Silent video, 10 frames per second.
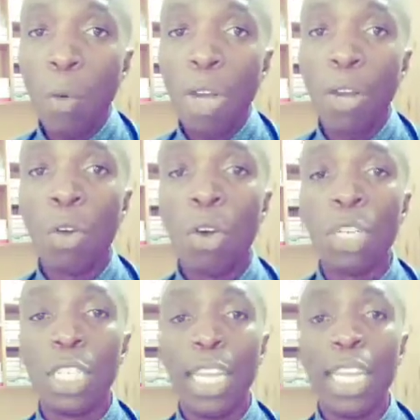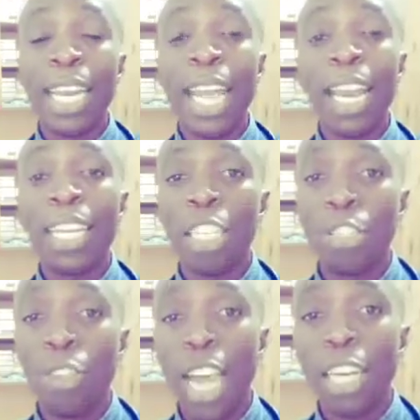one called the
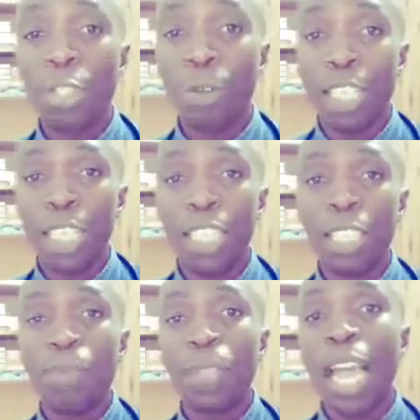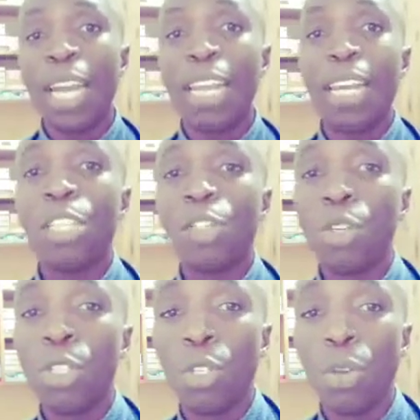dilatation and curettage, and then there's
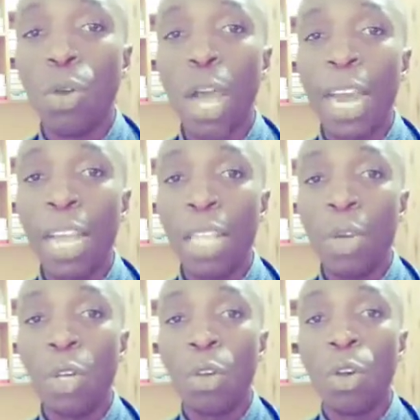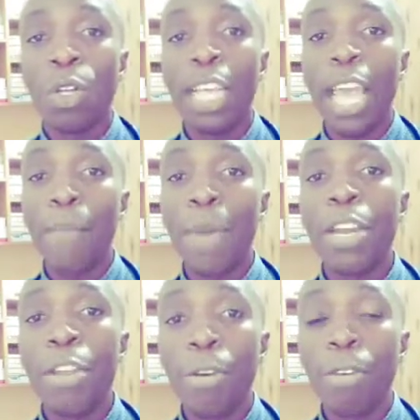also another one called a
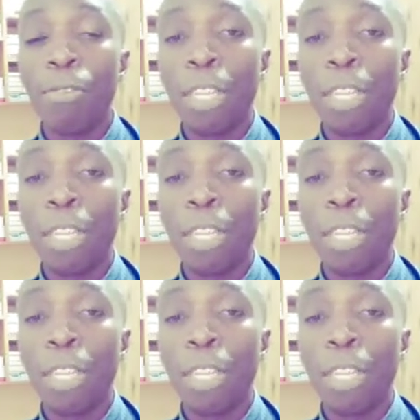manual